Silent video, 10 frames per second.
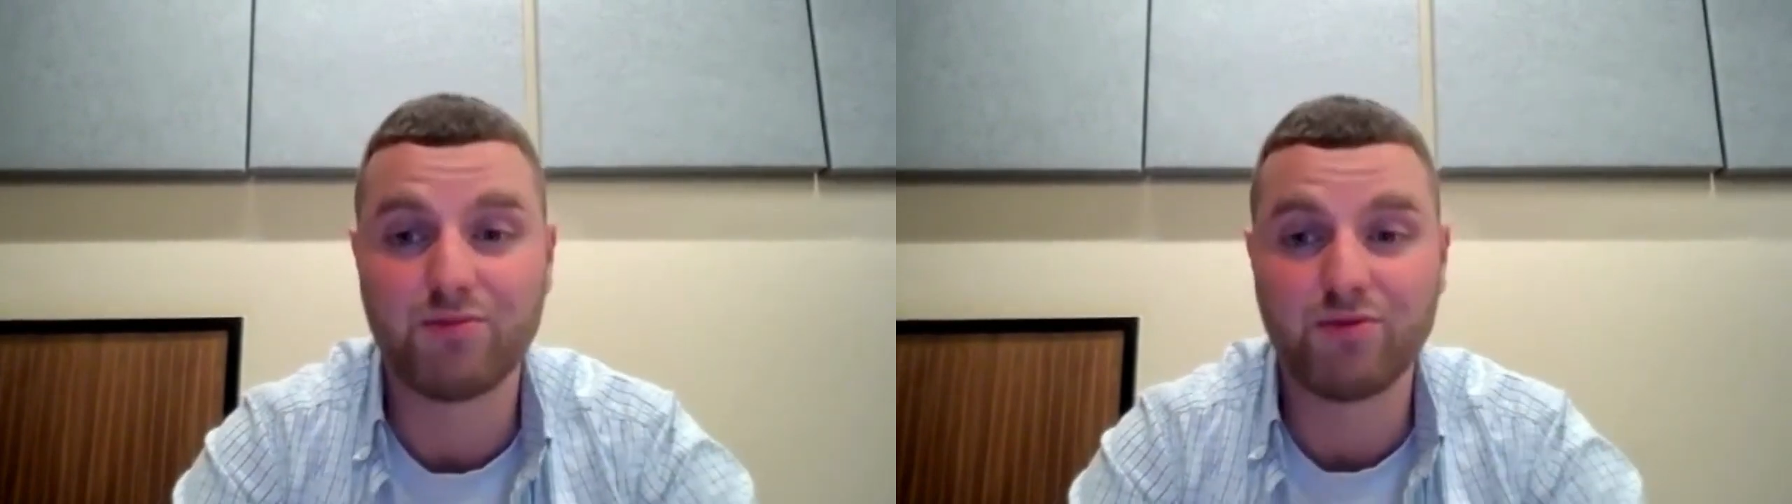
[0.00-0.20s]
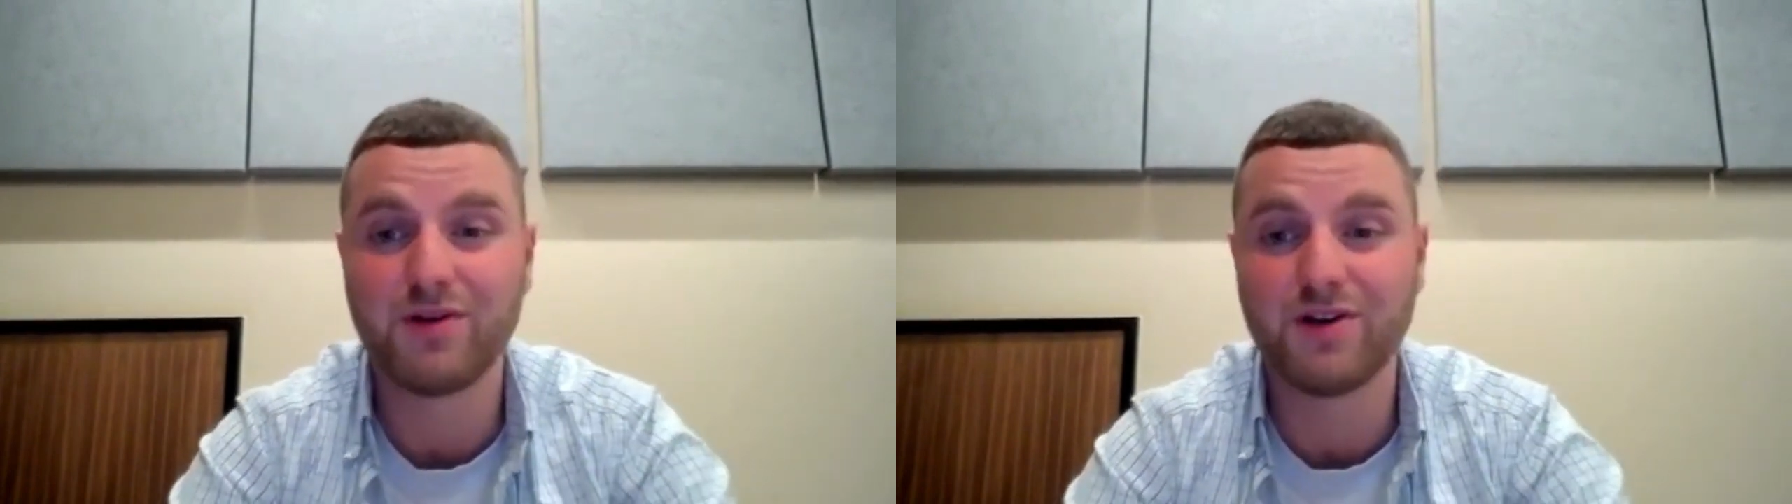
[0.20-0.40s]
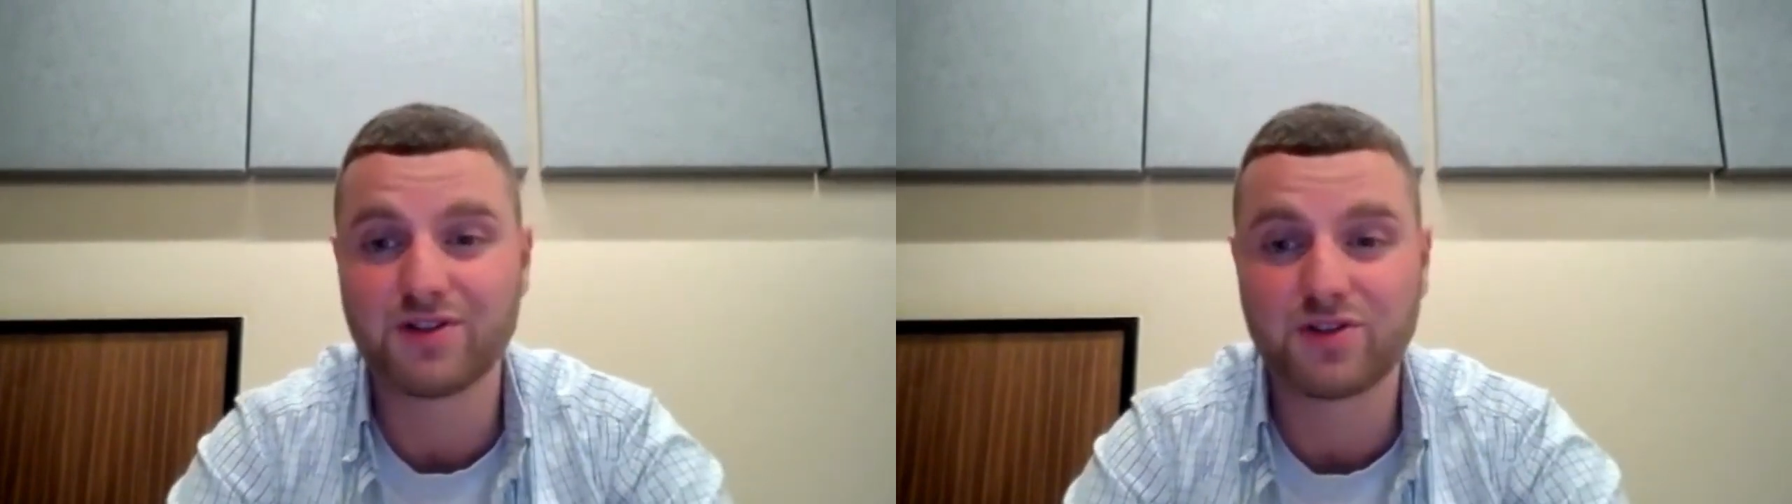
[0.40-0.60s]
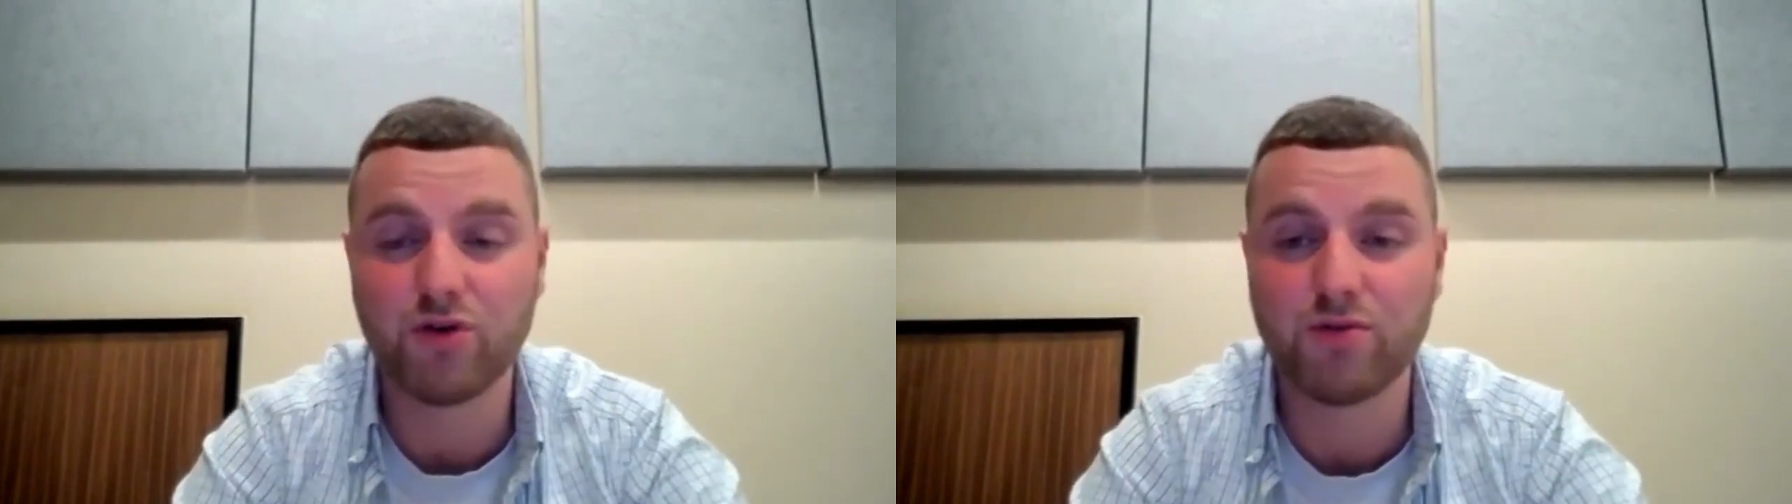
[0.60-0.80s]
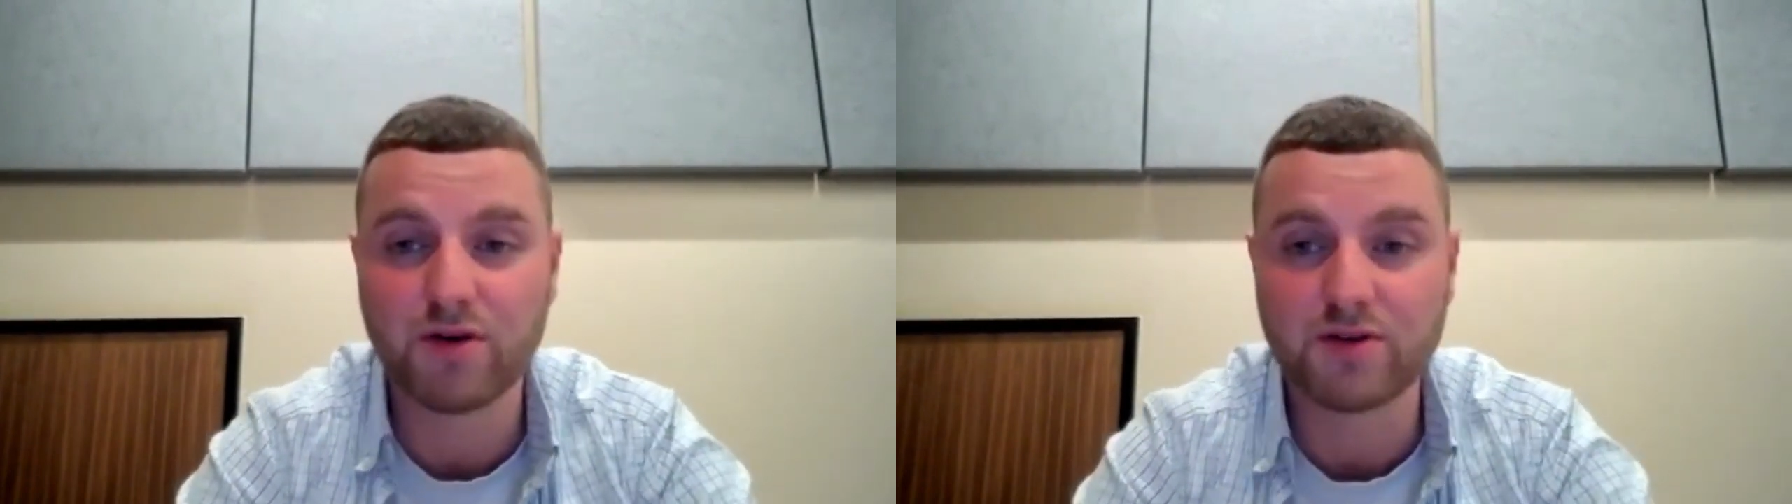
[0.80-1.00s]
are probably going to
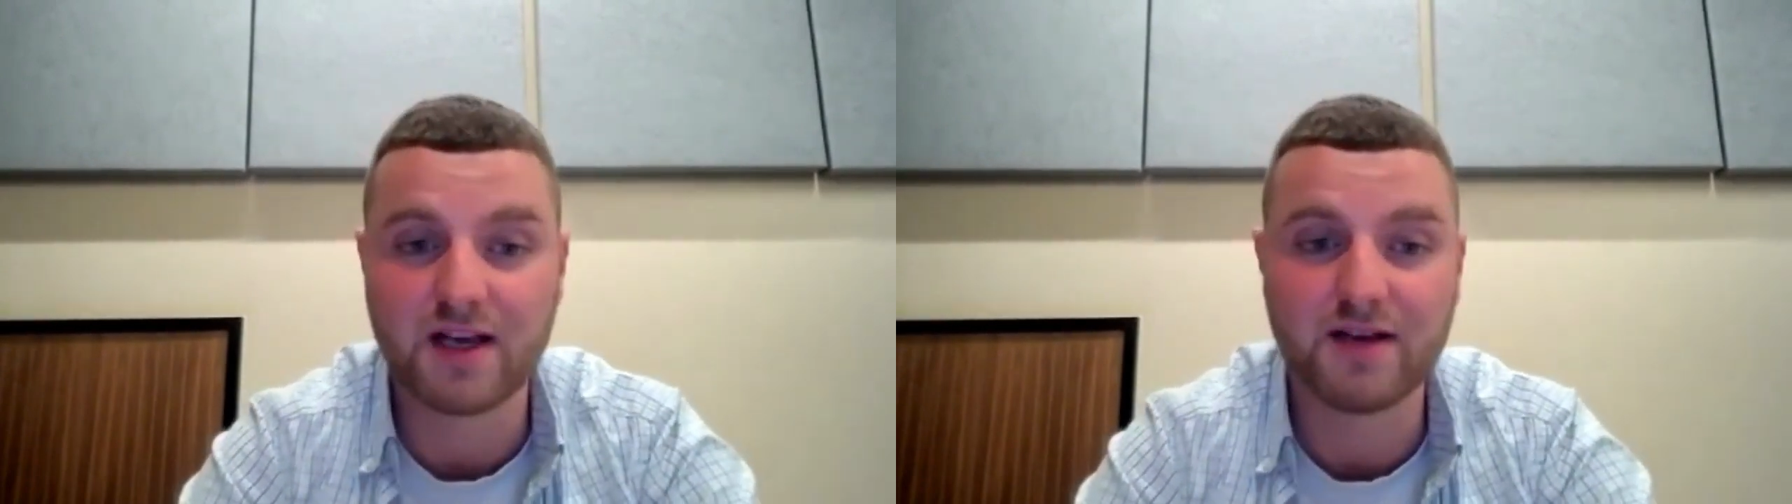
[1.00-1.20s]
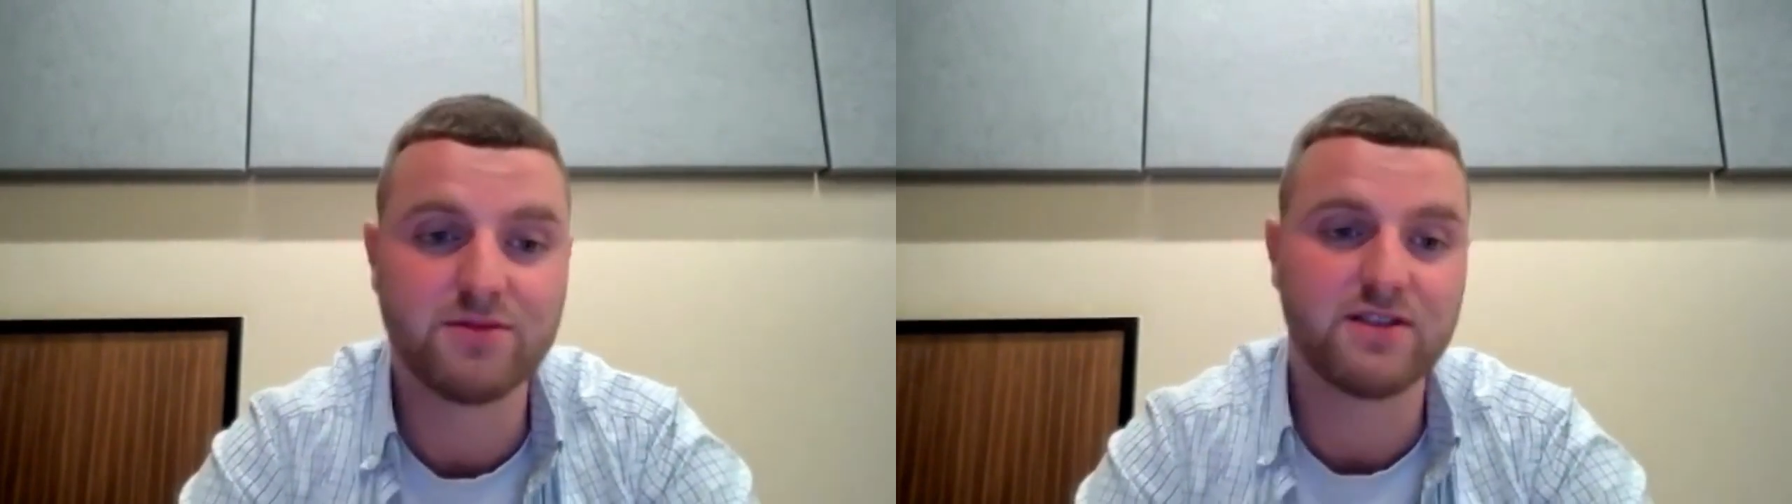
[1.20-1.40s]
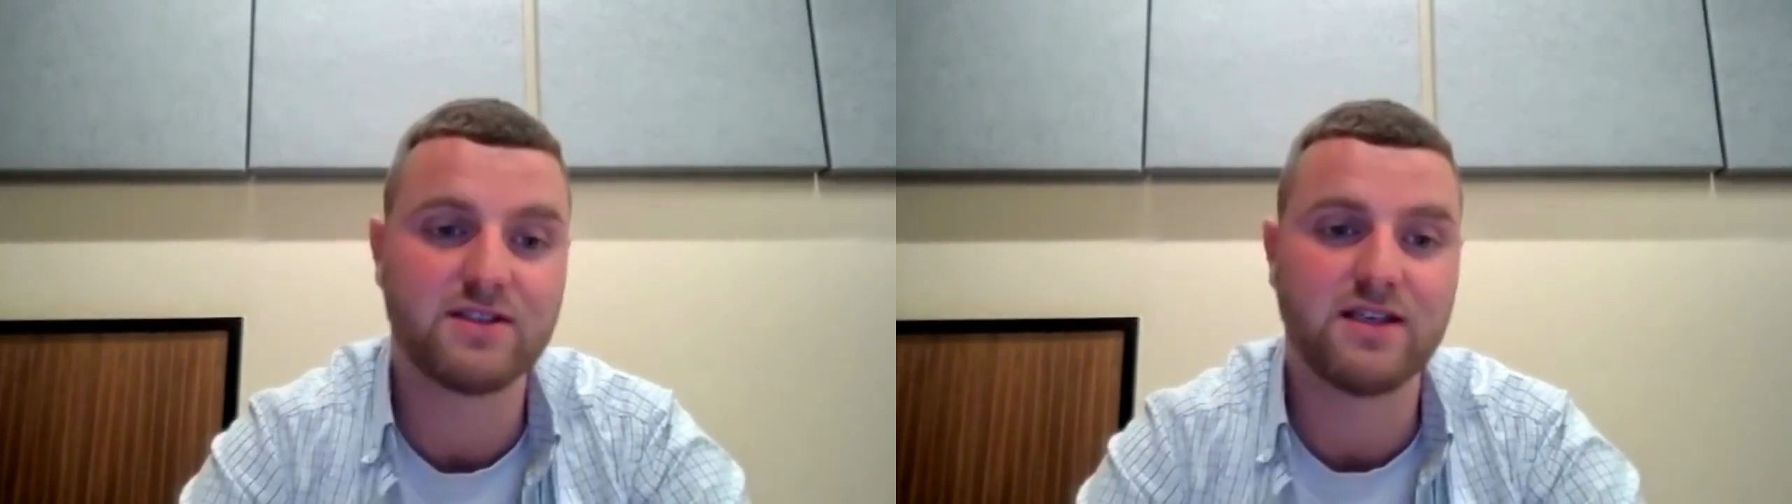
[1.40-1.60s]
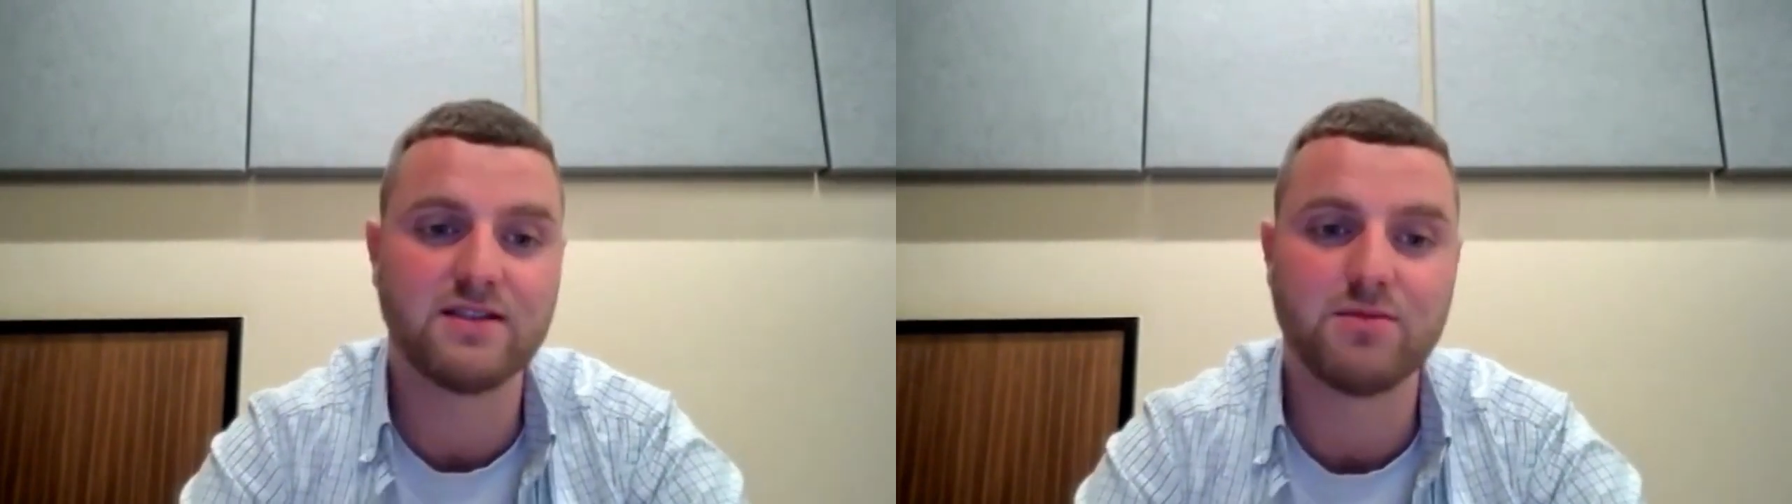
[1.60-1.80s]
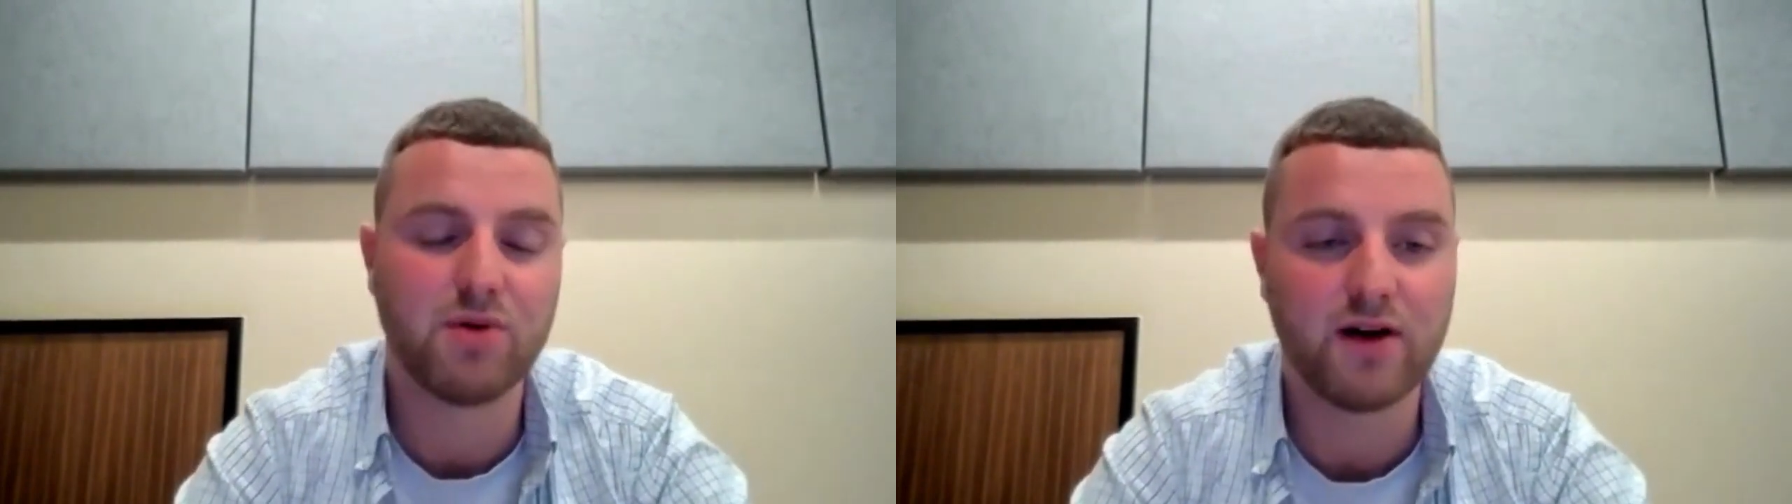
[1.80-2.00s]
score in most games this season.